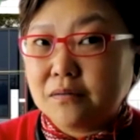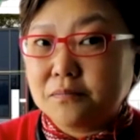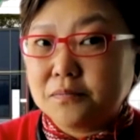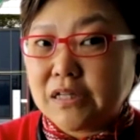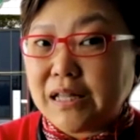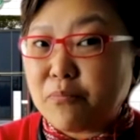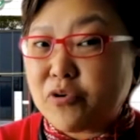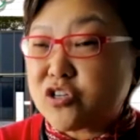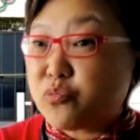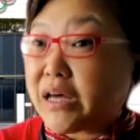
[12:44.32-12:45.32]

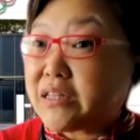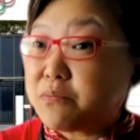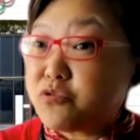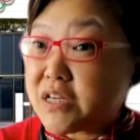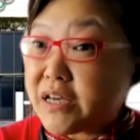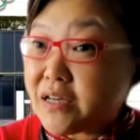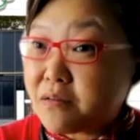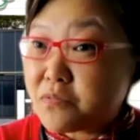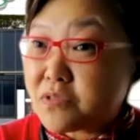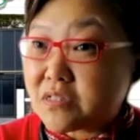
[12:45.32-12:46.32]
collaboration with other
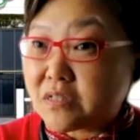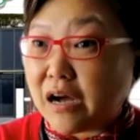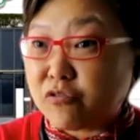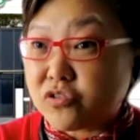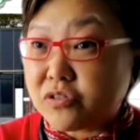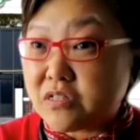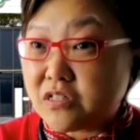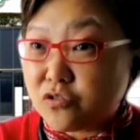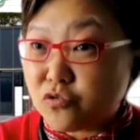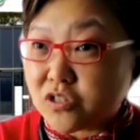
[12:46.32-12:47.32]
museums, cultural
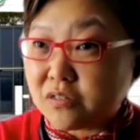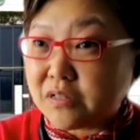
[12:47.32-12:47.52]
institutions,